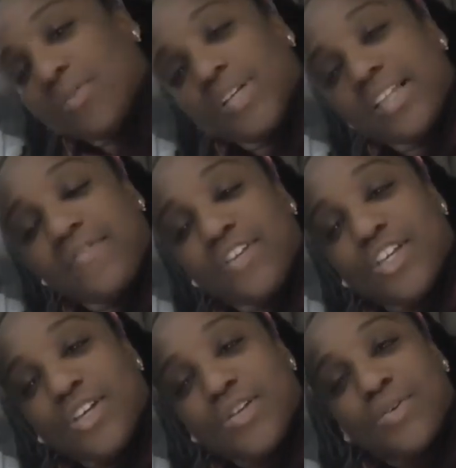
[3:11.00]
We love you,
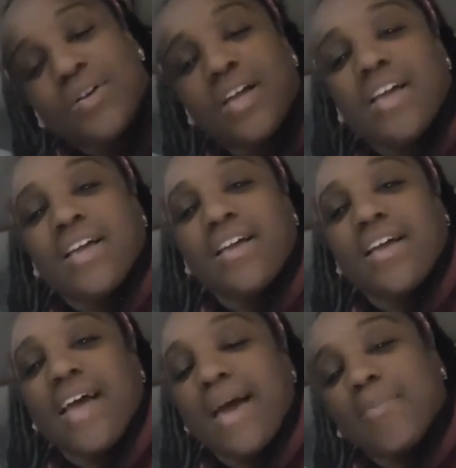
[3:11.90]
Q.
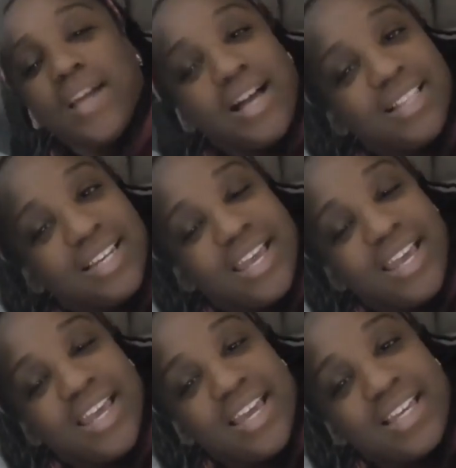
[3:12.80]
Happy
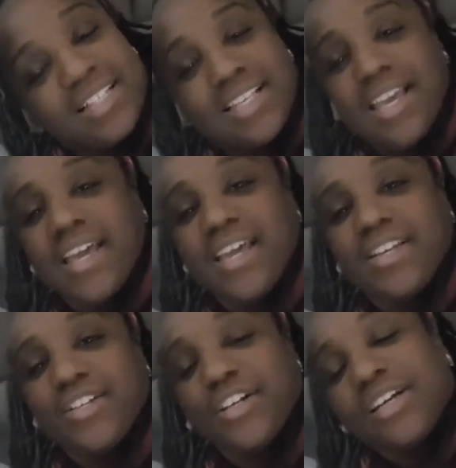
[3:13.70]
holidays,
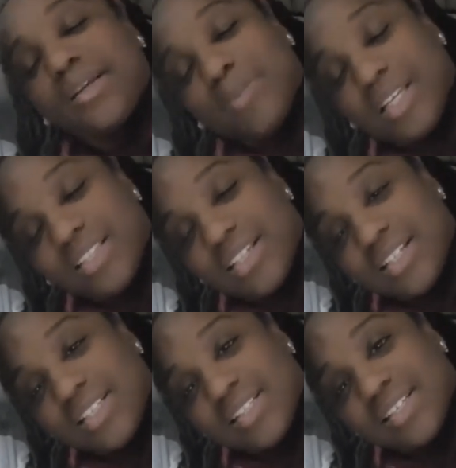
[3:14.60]
and you're gonna beat
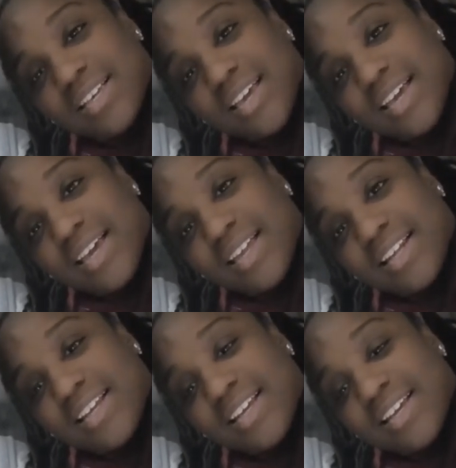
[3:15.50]
this,
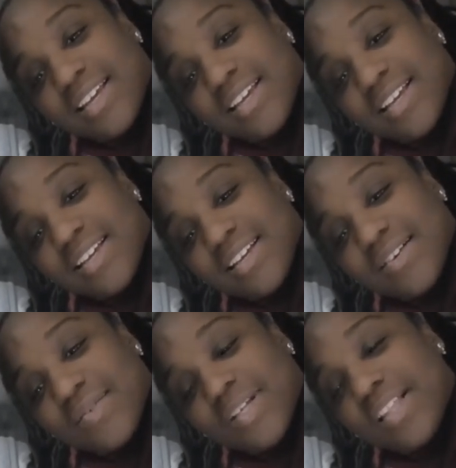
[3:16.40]
and
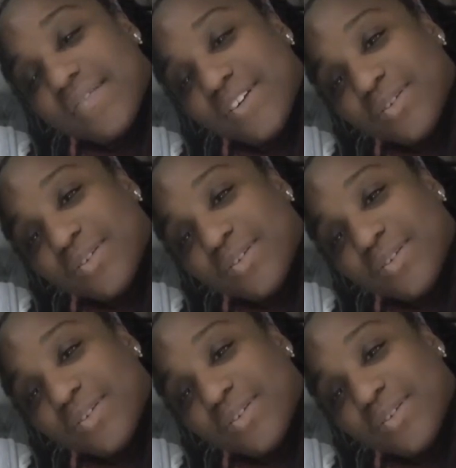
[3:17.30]
we love